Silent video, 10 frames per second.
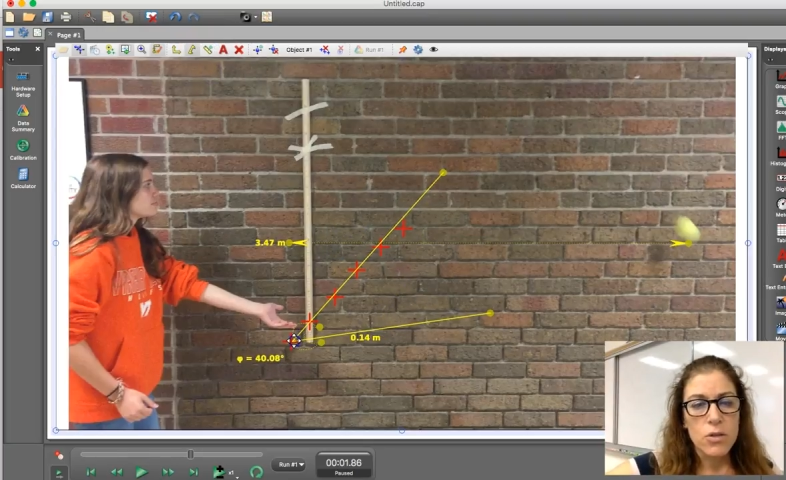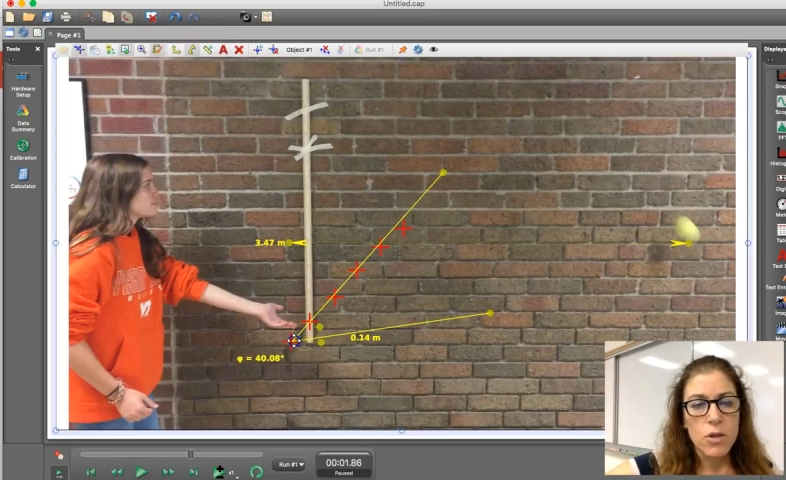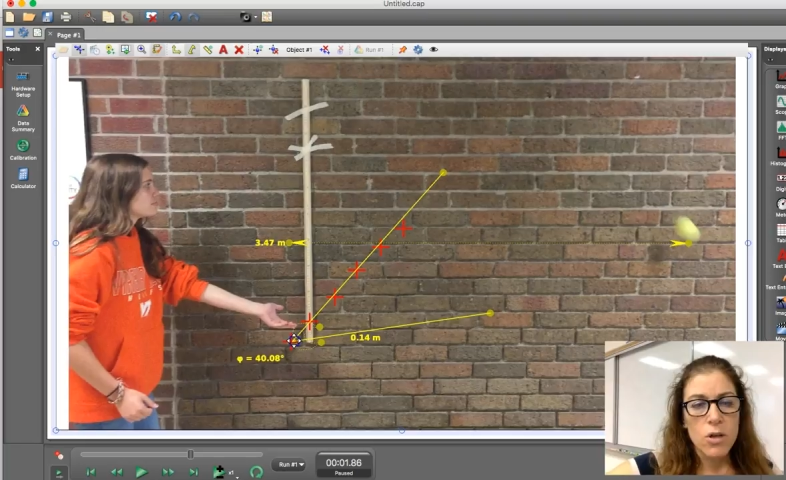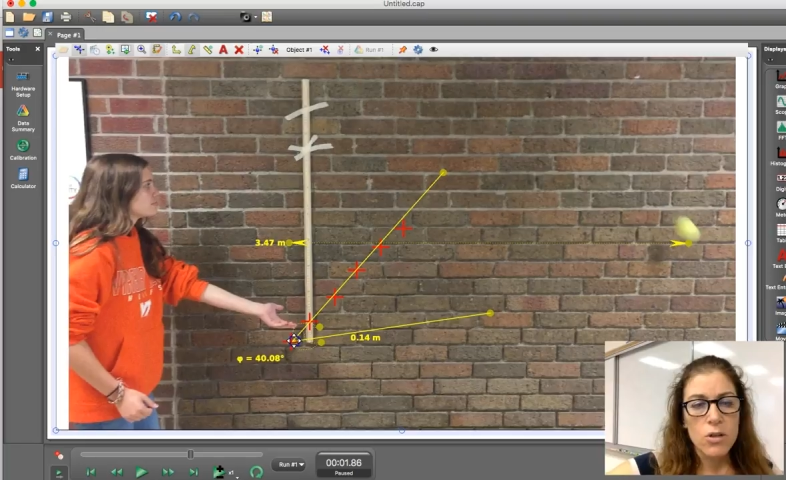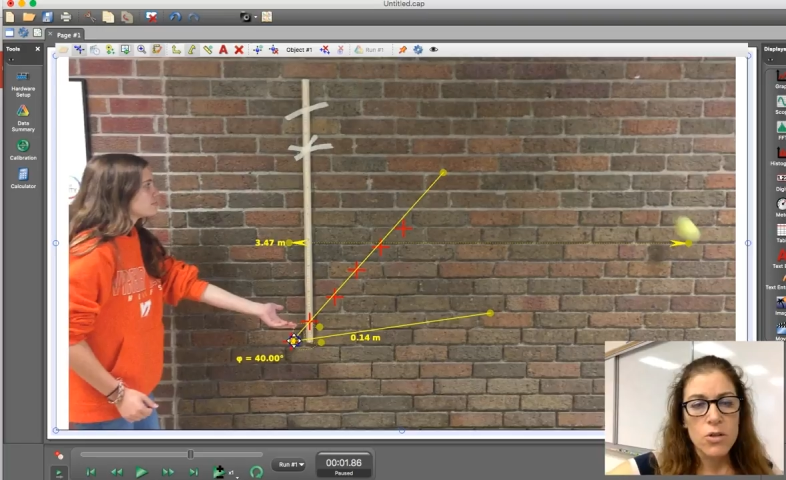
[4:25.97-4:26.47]

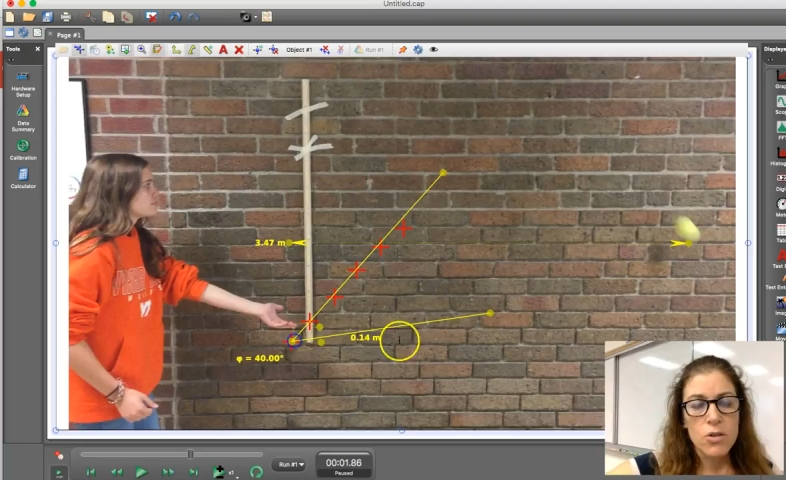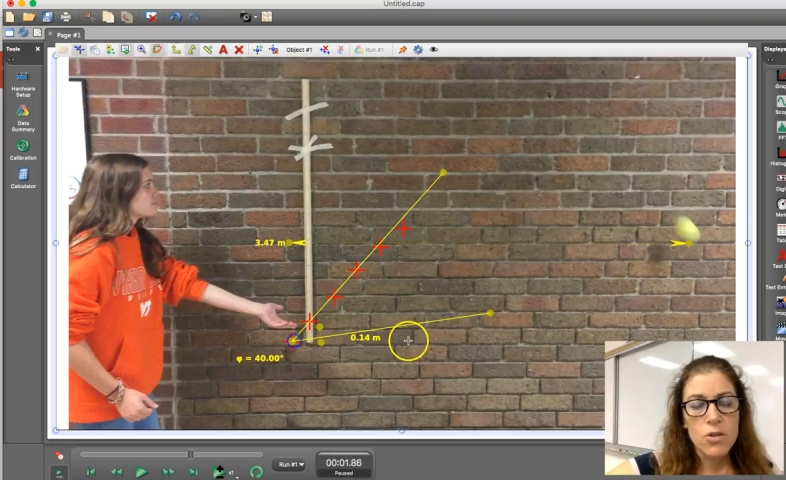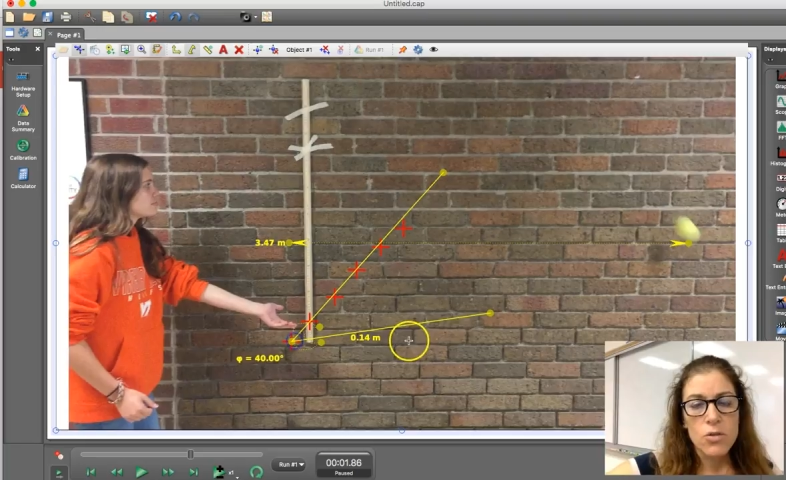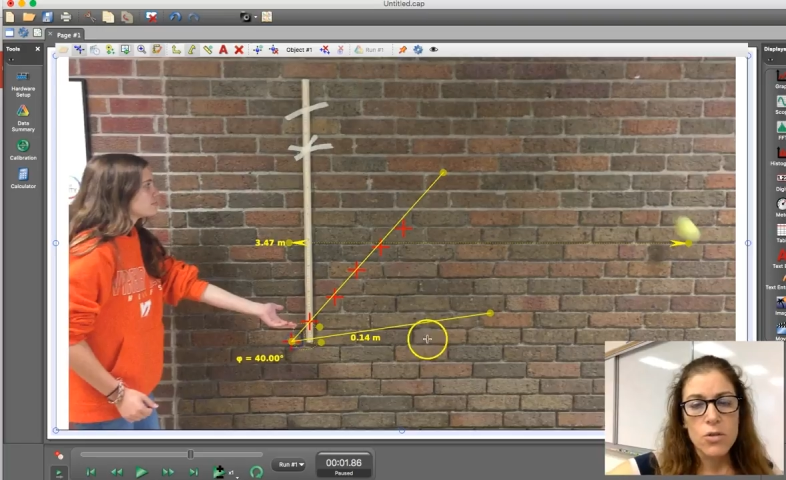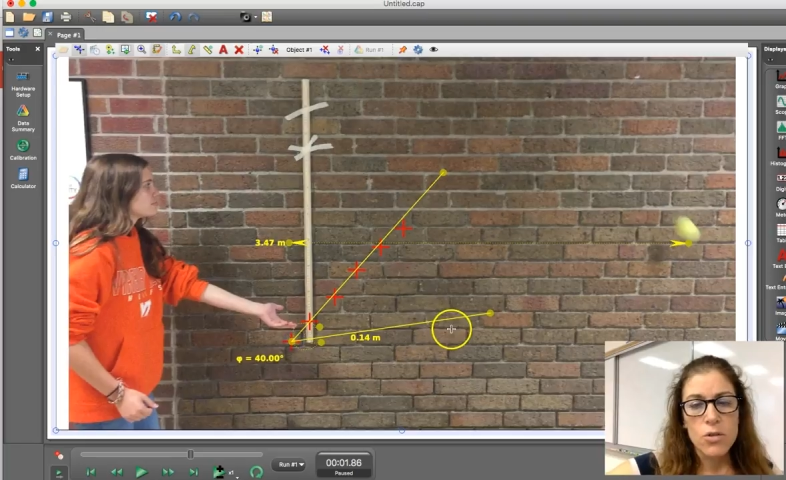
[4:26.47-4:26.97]
launched,
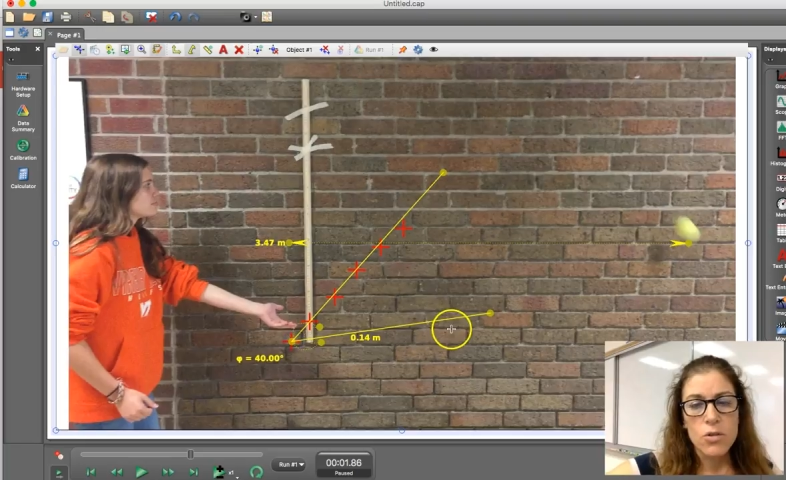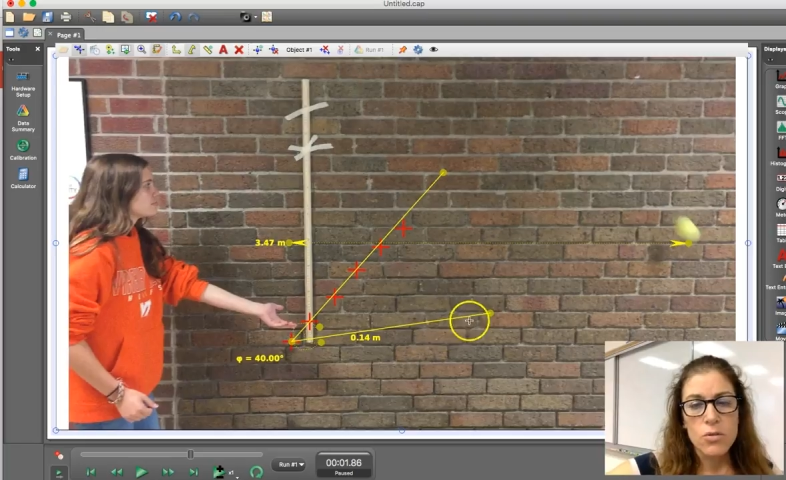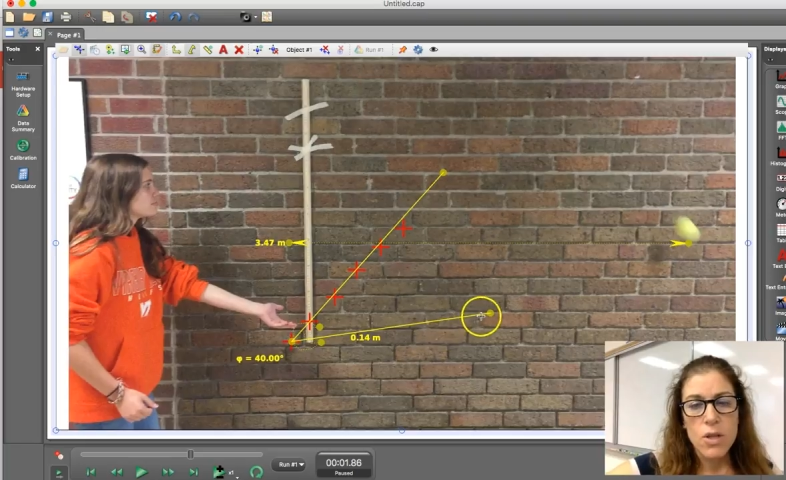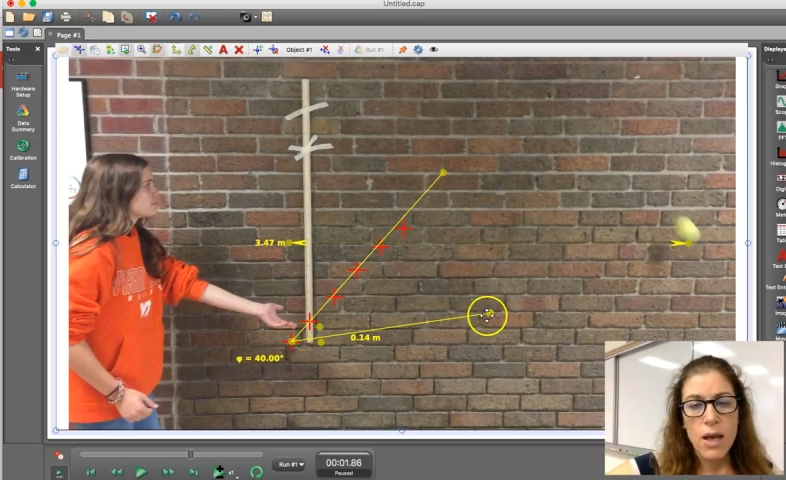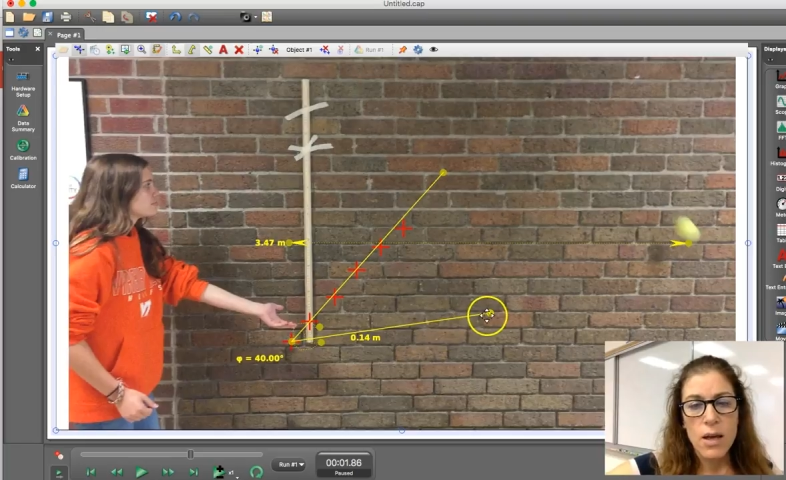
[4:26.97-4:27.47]
you could
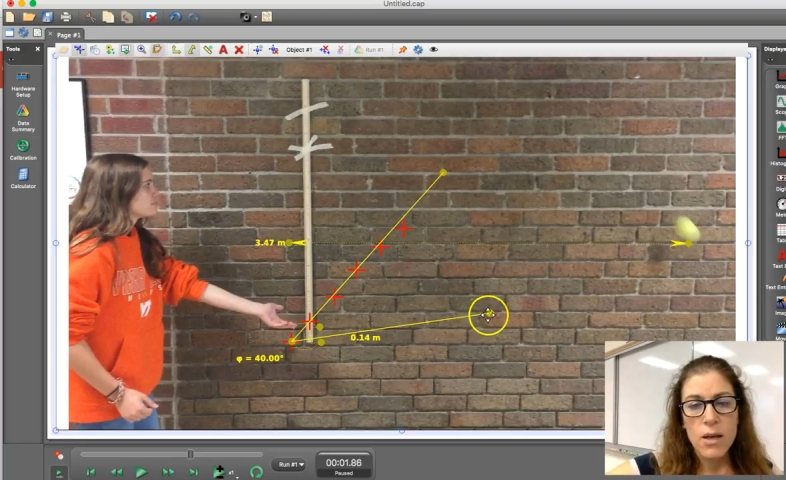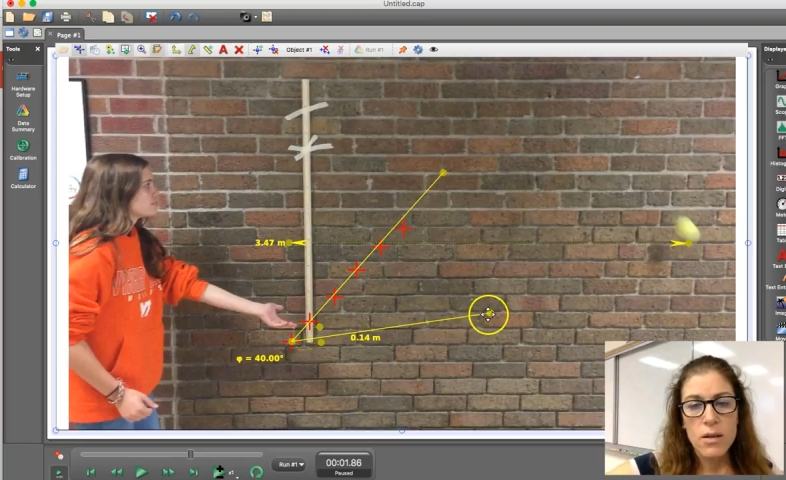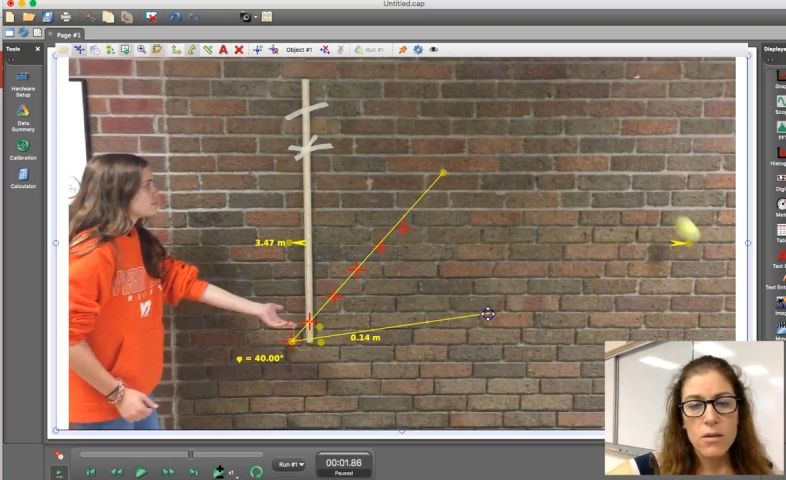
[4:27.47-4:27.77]
do that.